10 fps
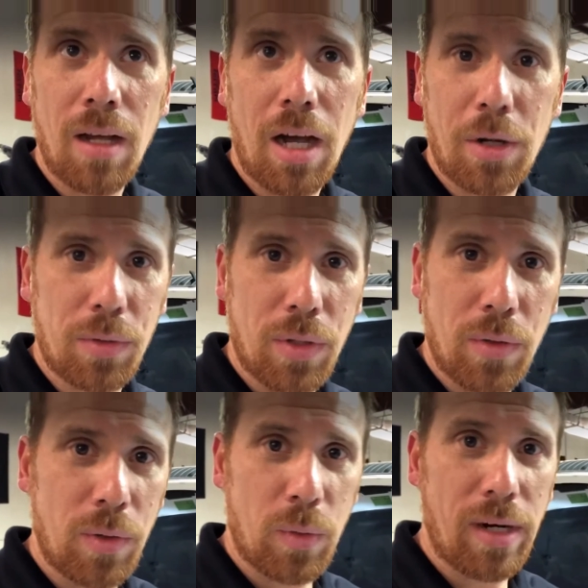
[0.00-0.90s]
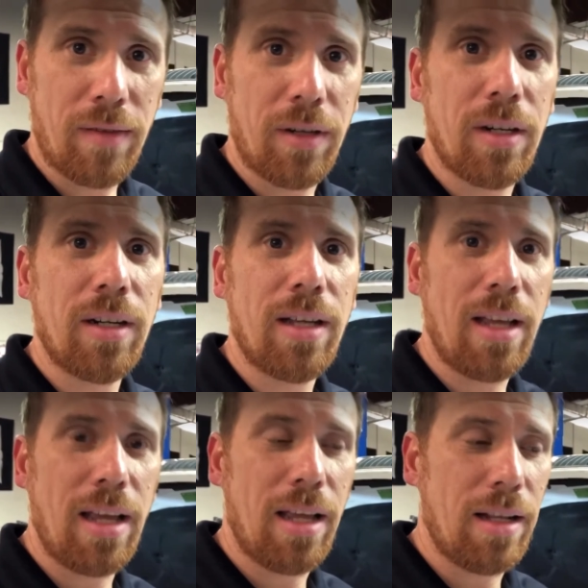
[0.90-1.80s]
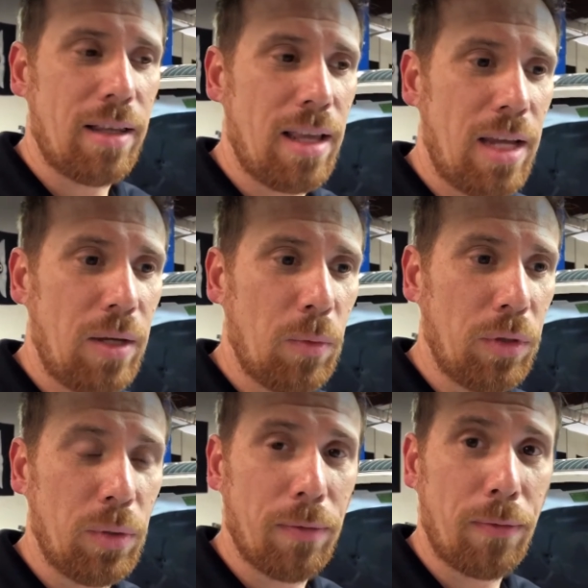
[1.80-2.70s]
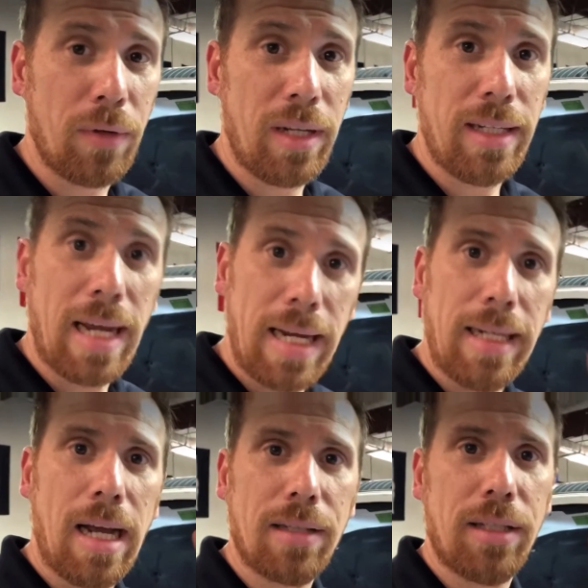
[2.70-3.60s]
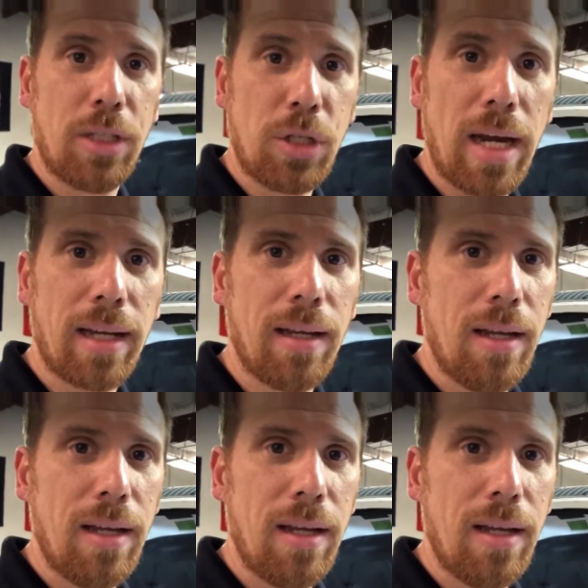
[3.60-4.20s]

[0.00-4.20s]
AutoZone or wherever, and they will do a free diagnostic check,